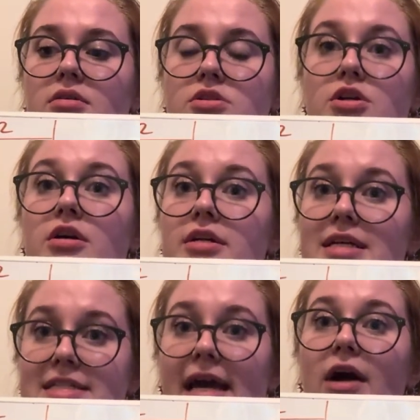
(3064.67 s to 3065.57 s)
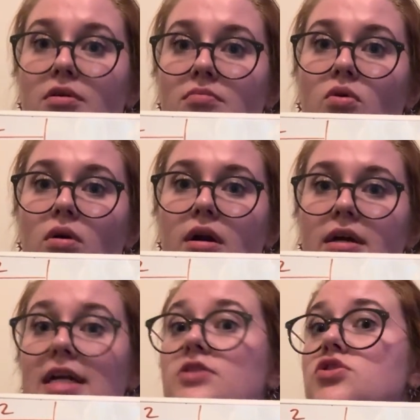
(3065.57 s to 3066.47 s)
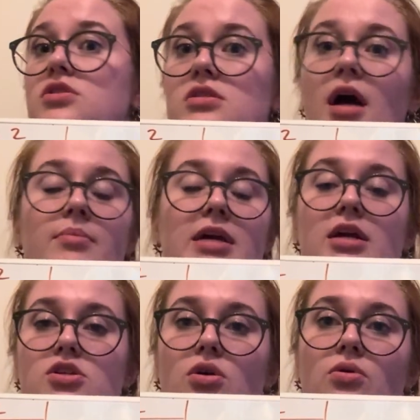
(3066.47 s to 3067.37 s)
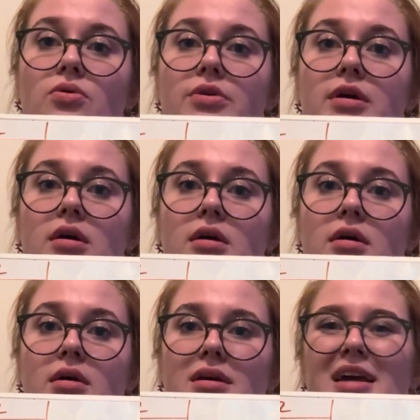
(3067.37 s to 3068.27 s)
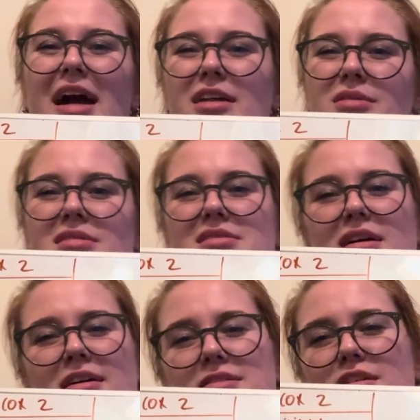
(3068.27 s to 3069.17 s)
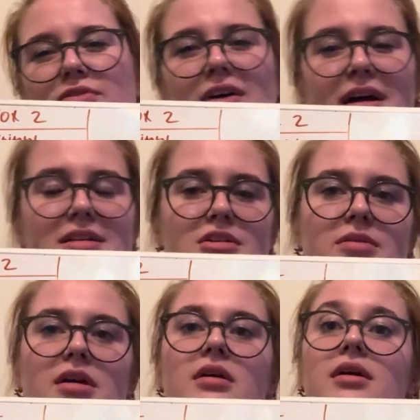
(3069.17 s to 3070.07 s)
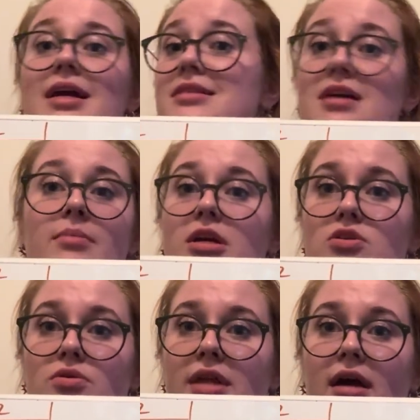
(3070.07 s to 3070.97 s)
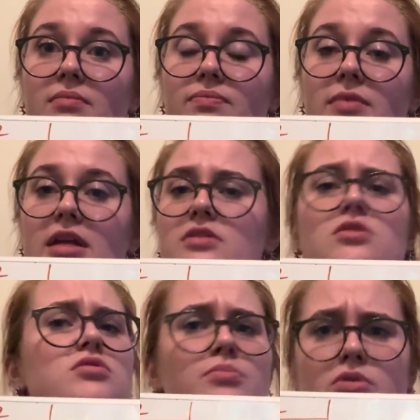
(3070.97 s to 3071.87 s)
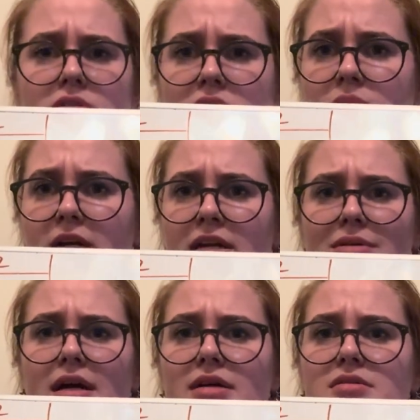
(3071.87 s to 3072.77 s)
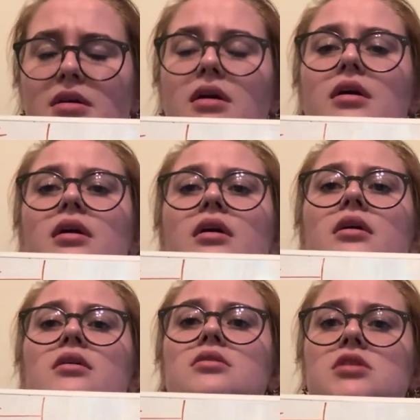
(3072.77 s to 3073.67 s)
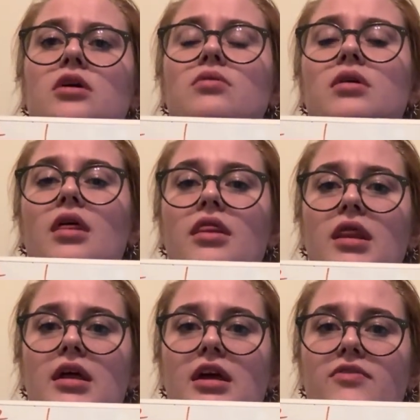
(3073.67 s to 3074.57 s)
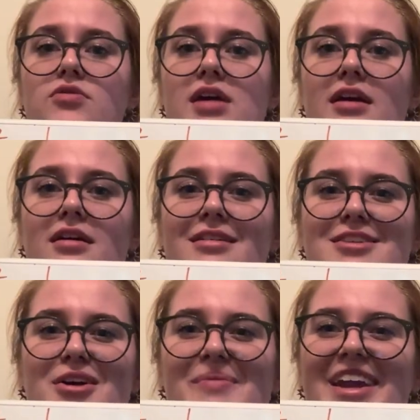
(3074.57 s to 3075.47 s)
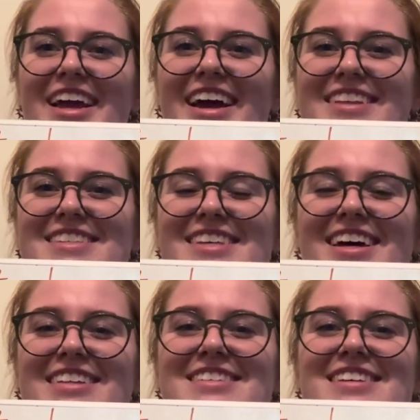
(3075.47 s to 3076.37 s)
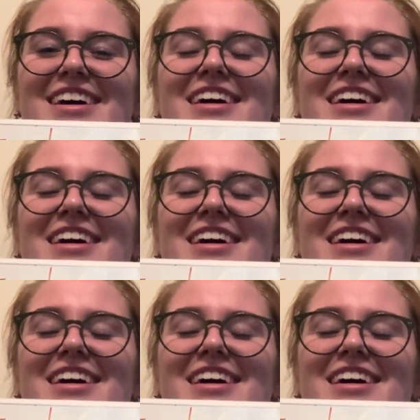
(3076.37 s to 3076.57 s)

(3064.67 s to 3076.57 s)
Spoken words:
turned it down more. It's just not being told, yeah, I know this sucks, you're fine, deal with it. It's not being told that. It has no support system right now, guys. So if you take too many NSAIDs,